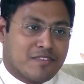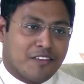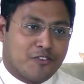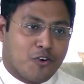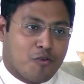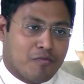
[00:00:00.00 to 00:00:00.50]
M.
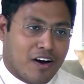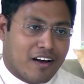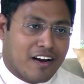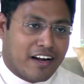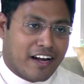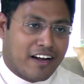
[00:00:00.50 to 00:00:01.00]
Sathya
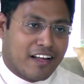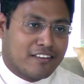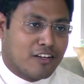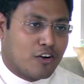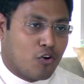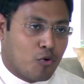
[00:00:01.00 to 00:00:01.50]
Kumar,
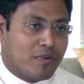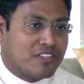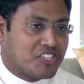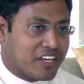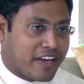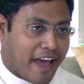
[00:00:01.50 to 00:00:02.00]
attending the Global
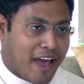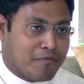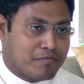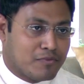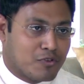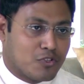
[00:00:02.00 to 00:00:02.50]
Chick
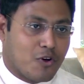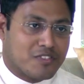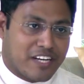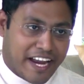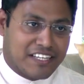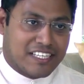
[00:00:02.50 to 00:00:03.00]
Camp
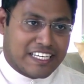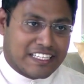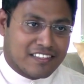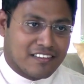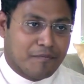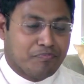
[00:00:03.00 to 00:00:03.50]

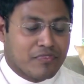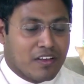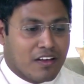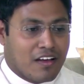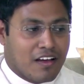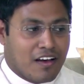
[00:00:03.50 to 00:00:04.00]
2018.
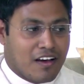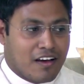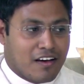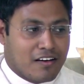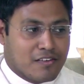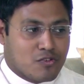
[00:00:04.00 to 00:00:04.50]

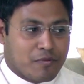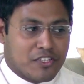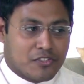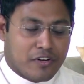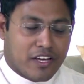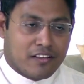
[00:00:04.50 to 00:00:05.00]

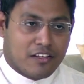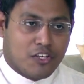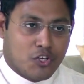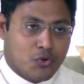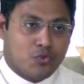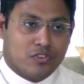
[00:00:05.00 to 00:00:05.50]
Swamiji, today the
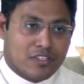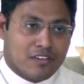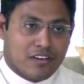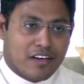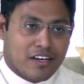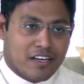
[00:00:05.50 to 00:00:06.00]
youth
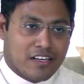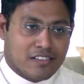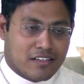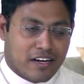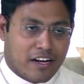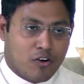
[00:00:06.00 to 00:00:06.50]

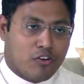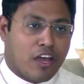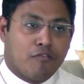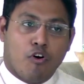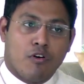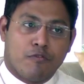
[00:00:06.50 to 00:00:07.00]
is really
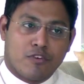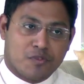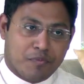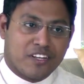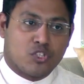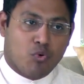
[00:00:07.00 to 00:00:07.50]
looking forward for
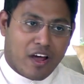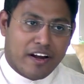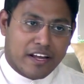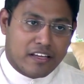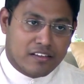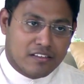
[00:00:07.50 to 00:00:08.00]

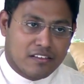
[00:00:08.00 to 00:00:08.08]
spirituality.